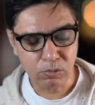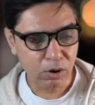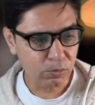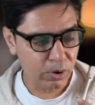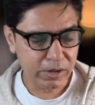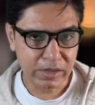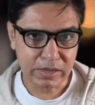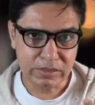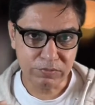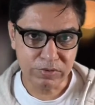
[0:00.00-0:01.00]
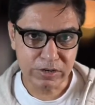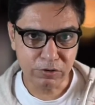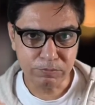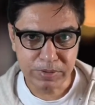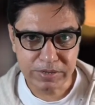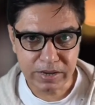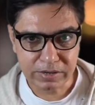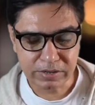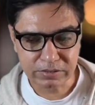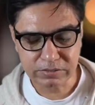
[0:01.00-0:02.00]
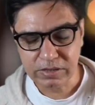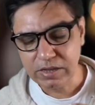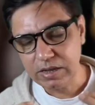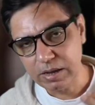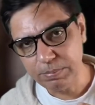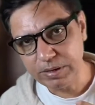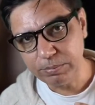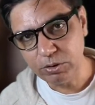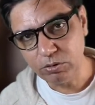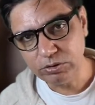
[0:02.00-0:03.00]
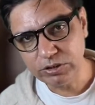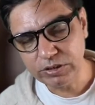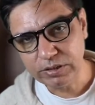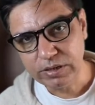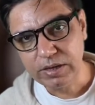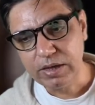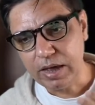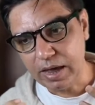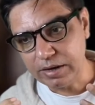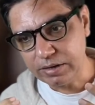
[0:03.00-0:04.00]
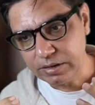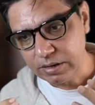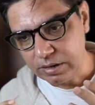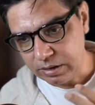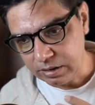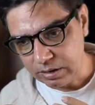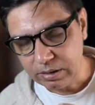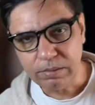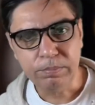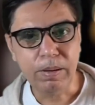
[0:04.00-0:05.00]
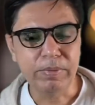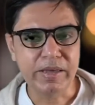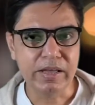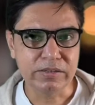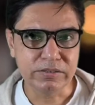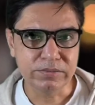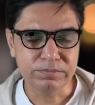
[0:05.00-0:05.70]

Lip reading: are working in the field of pediatrics, epidemiology and public health.